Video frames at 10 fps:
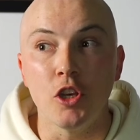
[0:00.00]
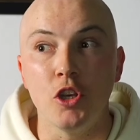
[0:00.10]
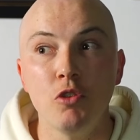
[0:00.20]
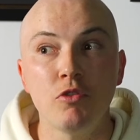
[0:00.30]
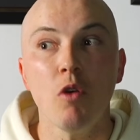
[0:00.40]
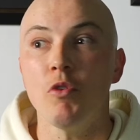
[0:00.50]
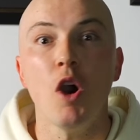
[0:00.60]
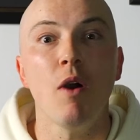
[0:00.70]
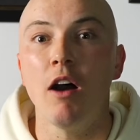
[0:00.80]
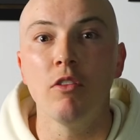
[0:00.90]
you don't
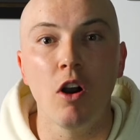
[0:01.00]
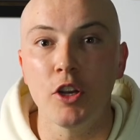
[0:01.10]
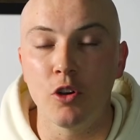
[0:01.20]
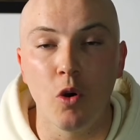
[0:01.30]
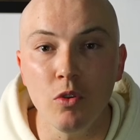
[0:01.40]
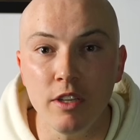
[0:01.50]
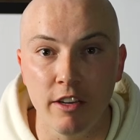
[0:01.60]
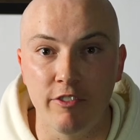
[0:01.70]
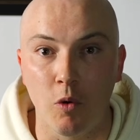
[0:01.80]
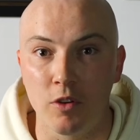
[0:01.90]
know how long you're holding
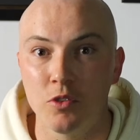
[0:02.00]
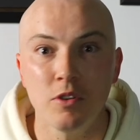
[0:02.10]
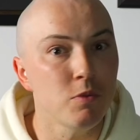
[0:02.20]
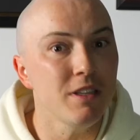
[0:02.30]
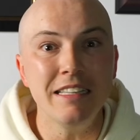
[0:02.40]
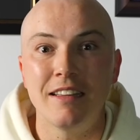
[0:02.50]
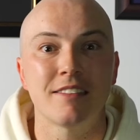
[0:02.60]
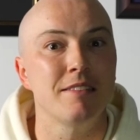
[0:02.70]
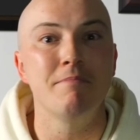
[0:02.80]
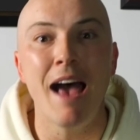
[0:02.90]
it for. So it really
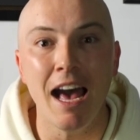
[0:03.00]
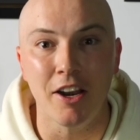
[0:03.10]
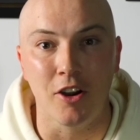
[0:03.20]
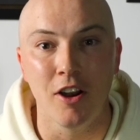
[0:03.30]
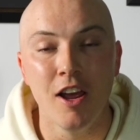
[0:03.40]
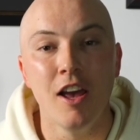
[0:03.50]
doesn't matter.